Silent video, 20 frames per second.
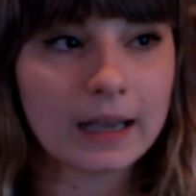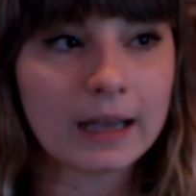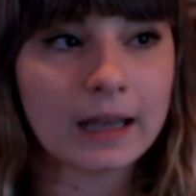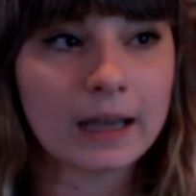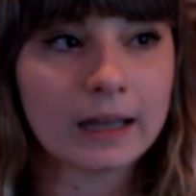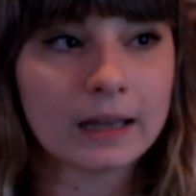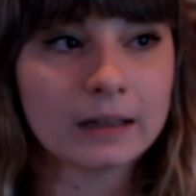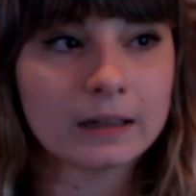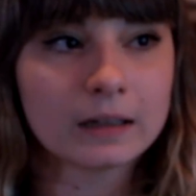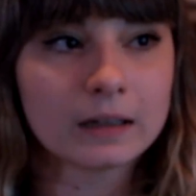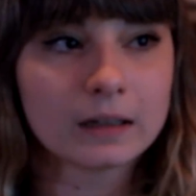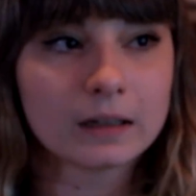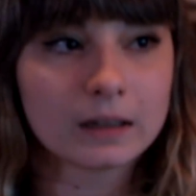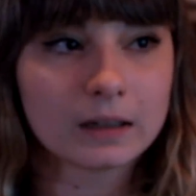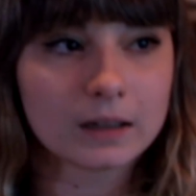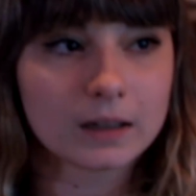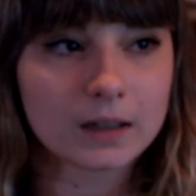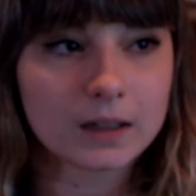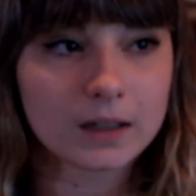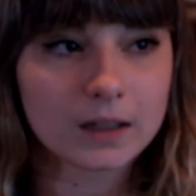and
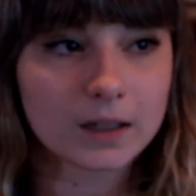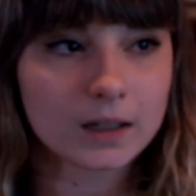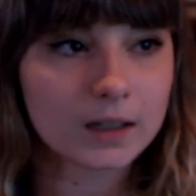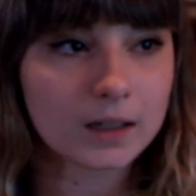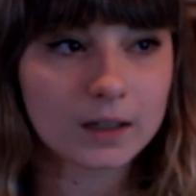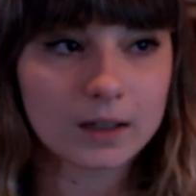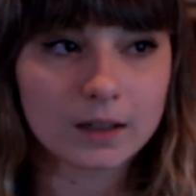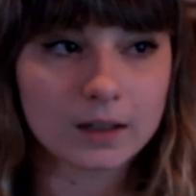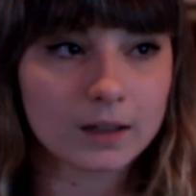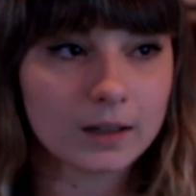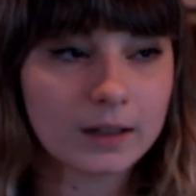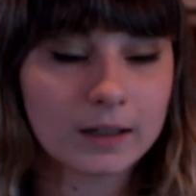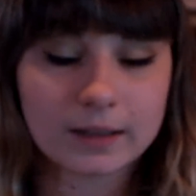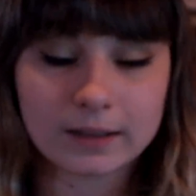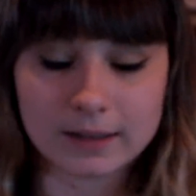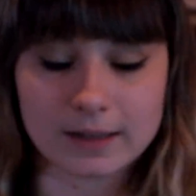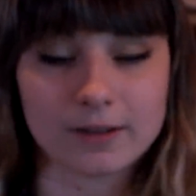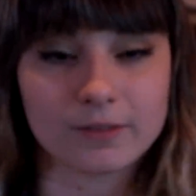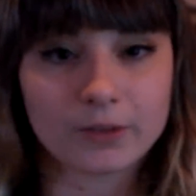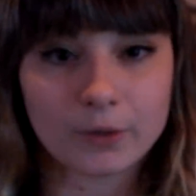
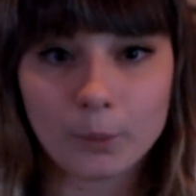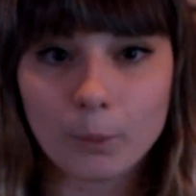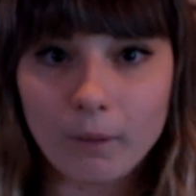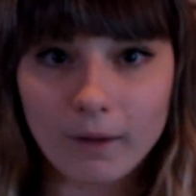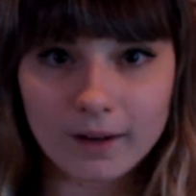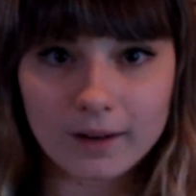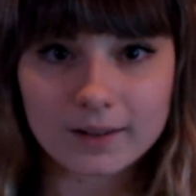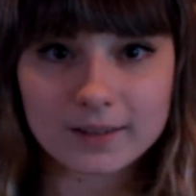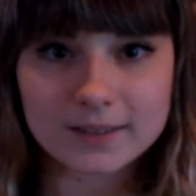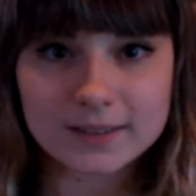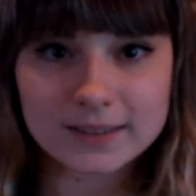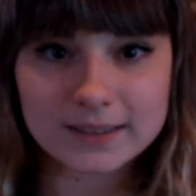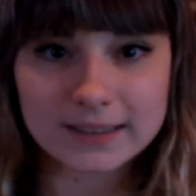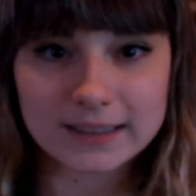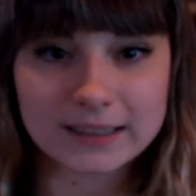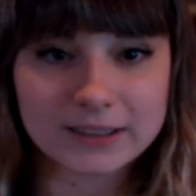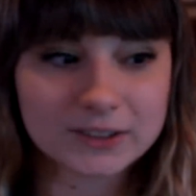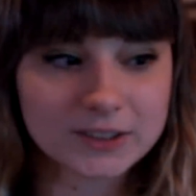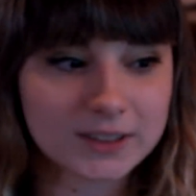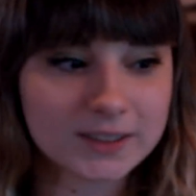it never worked.